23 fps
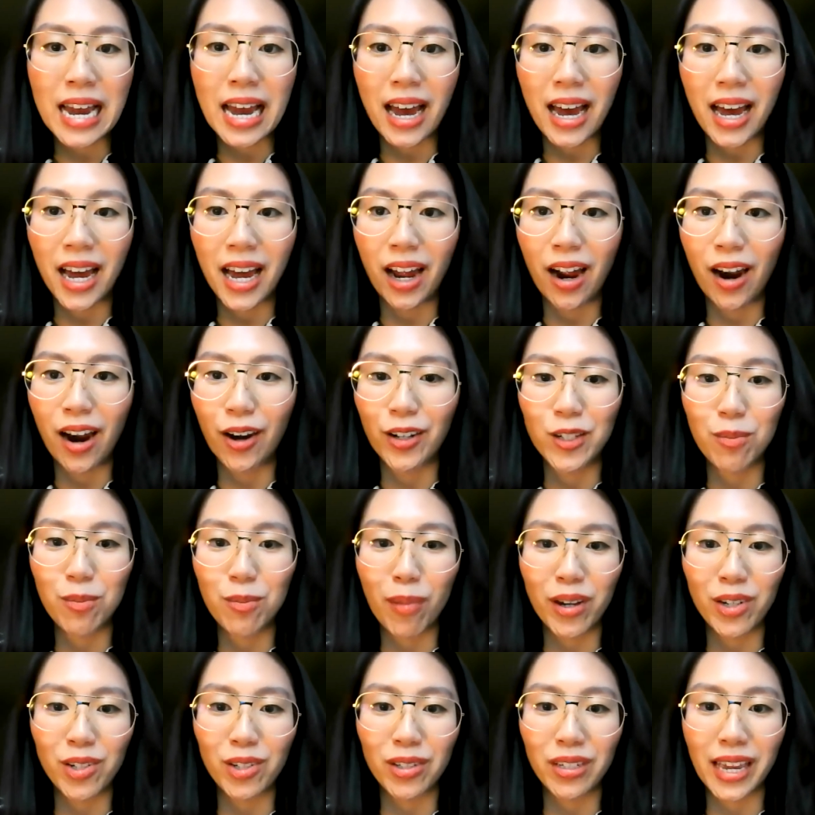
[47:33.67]
Our
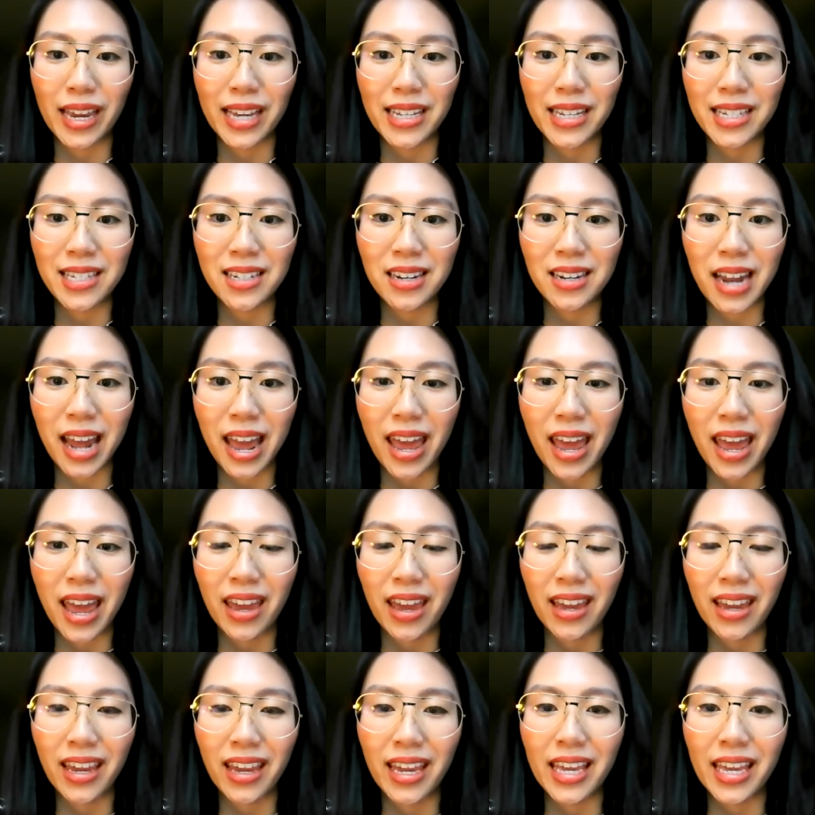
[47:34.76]
special guest
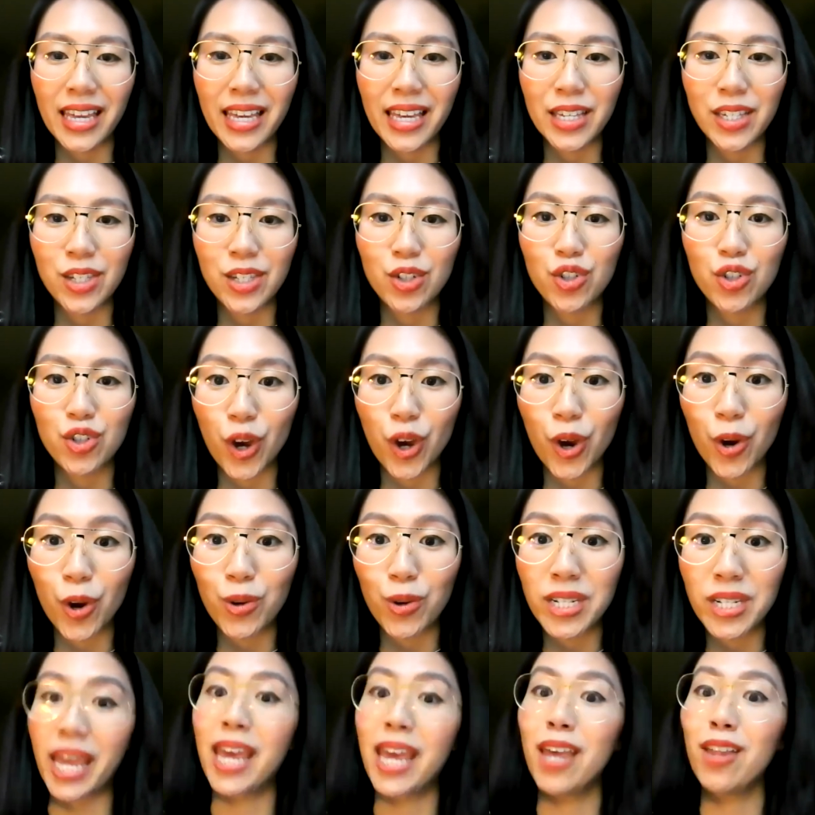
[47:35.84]
today is
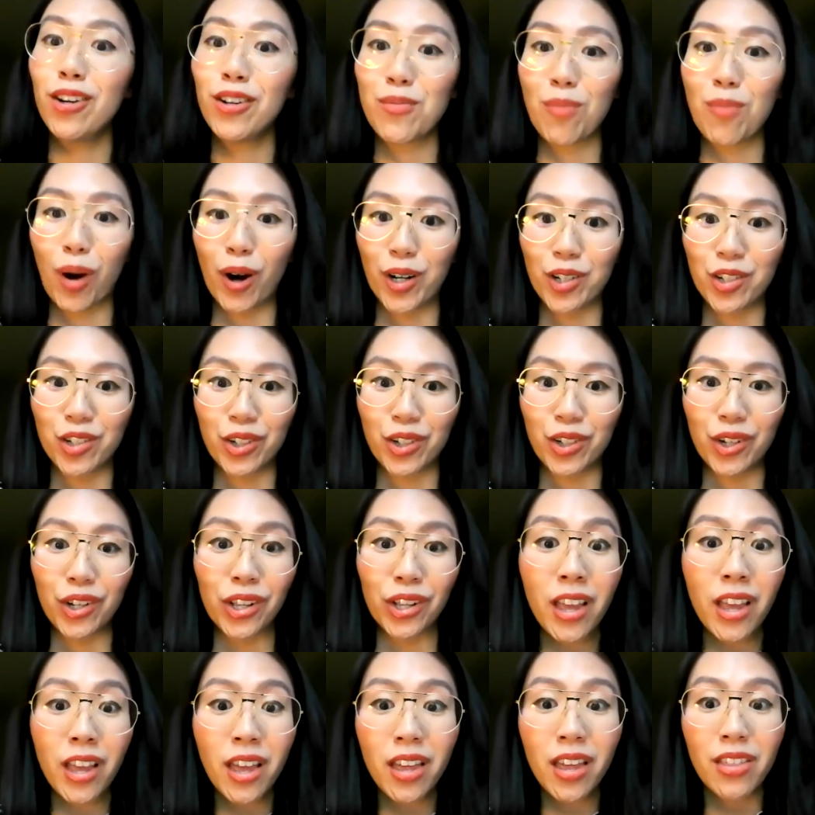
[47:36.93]
Jo Taylor
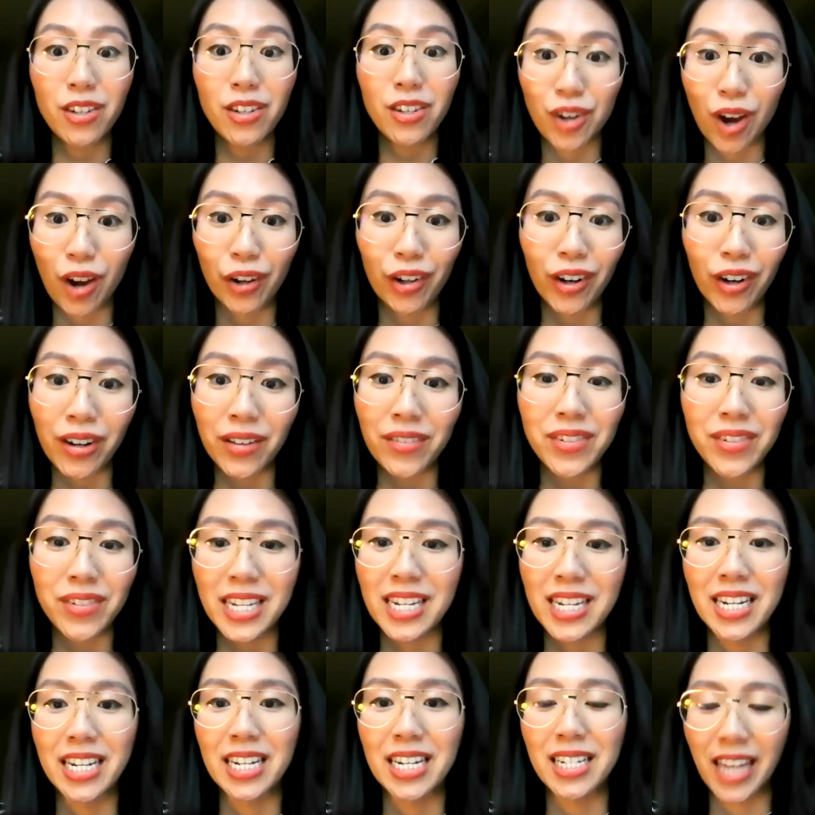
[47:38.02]
Marshall, the daughter of
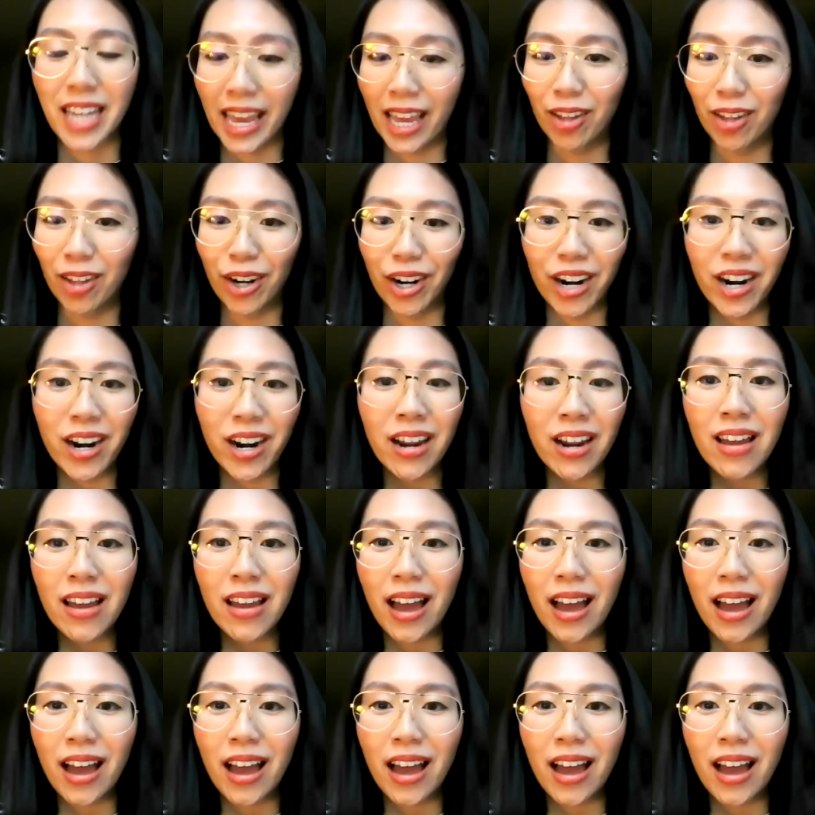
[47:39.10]
Sydney Taylor.